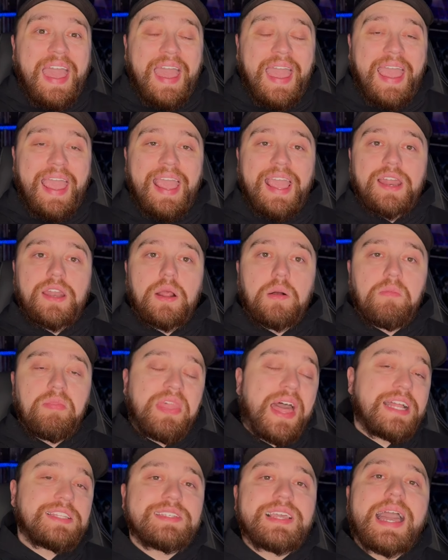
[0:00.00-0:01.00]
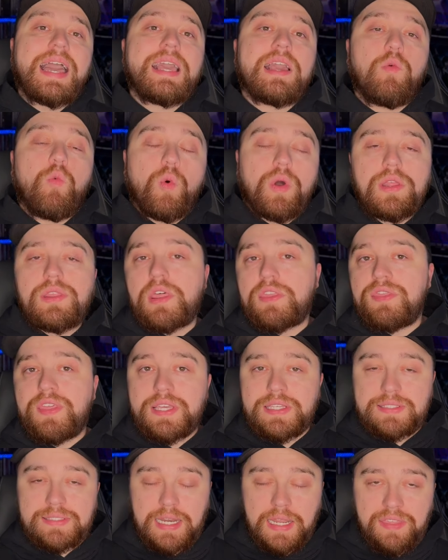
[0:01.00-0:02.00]
And that's like one of the
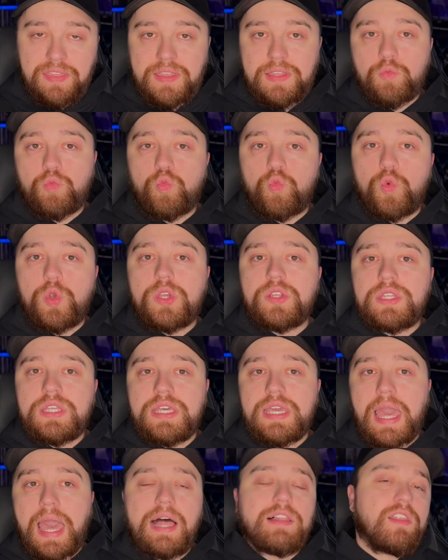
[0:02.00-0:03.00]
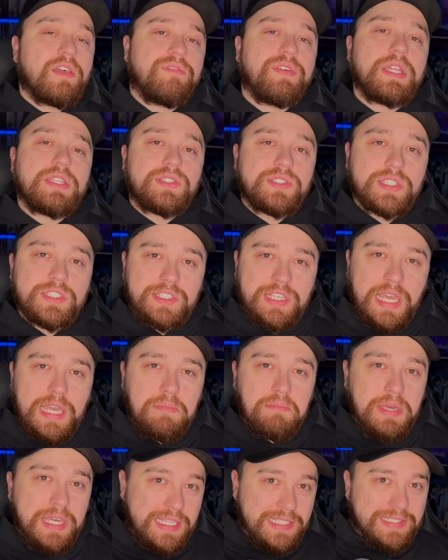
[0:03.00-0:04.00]
things that I think really elevates this
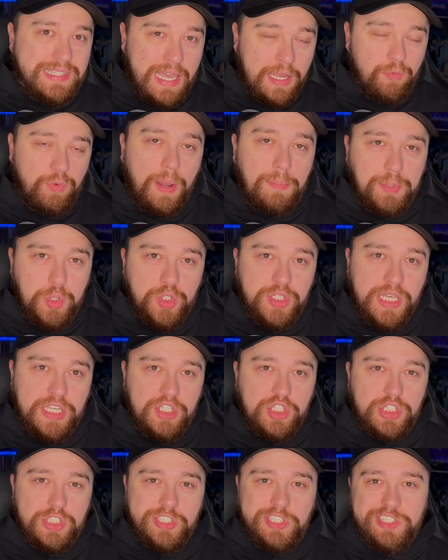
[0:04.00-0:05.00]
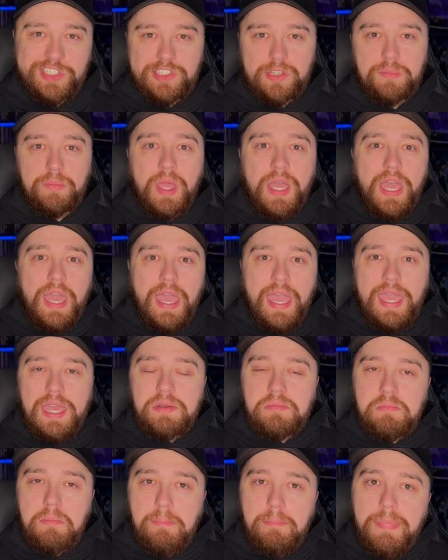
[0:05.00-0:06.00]
game is that reputation system.
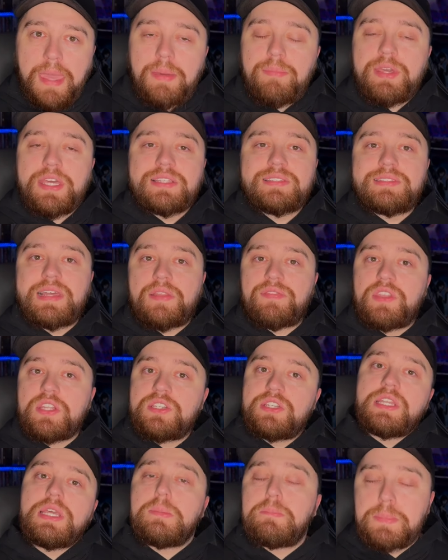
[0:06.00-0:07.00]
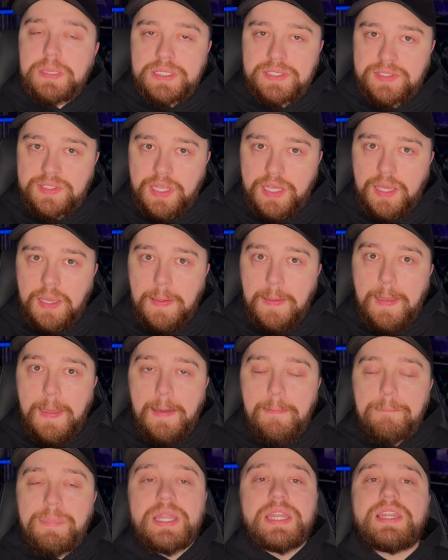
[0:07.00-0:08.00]
And maybe it's not the deepest thing,
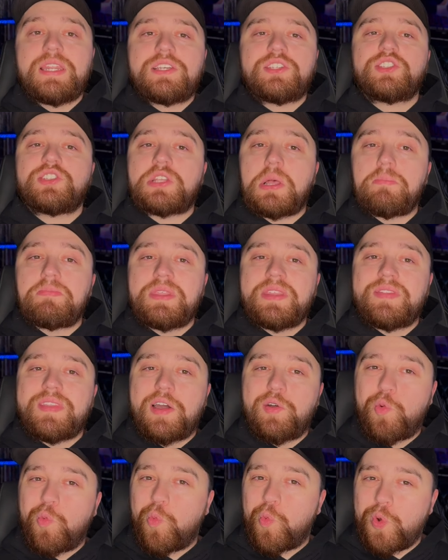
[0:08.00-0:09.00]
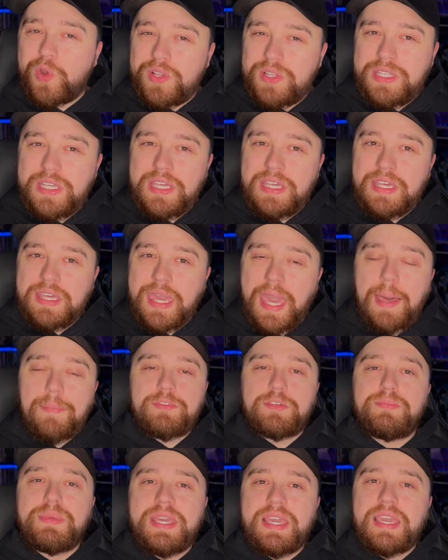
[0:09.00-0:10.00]
but it is something that really
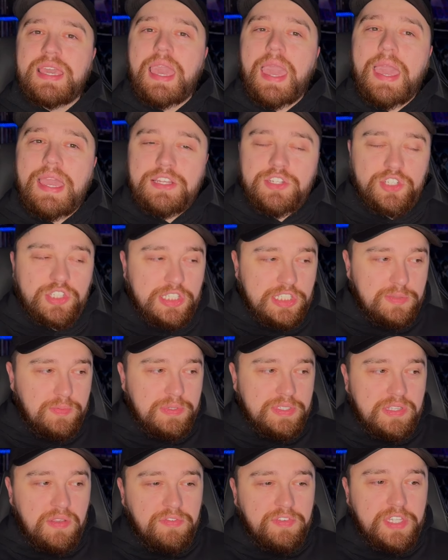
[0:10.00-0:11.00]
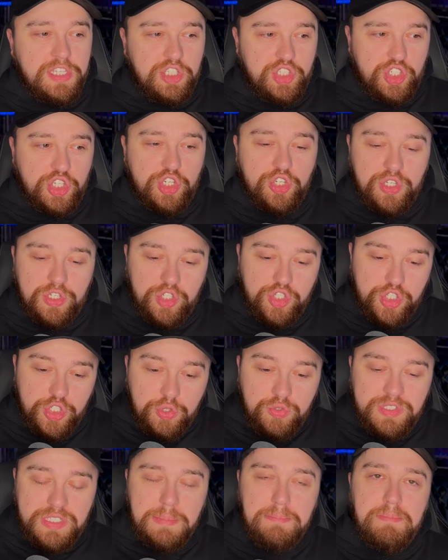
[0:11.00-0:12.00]
kept me engaged in specifically cho
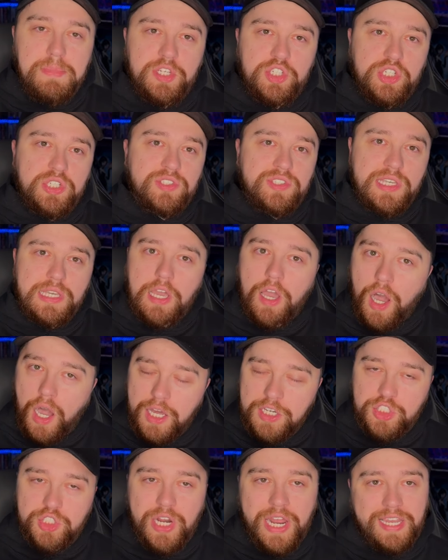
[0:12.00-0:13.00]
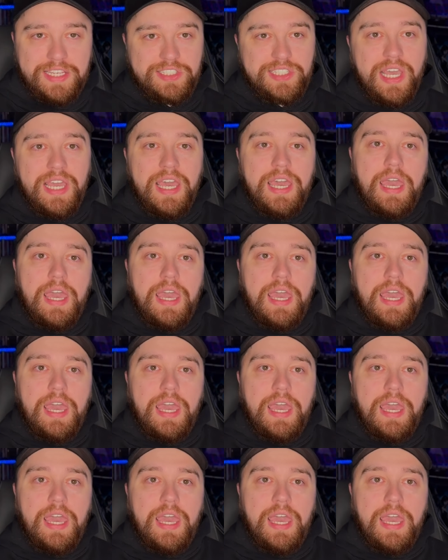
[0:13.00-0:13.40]
choosing missions and contracts.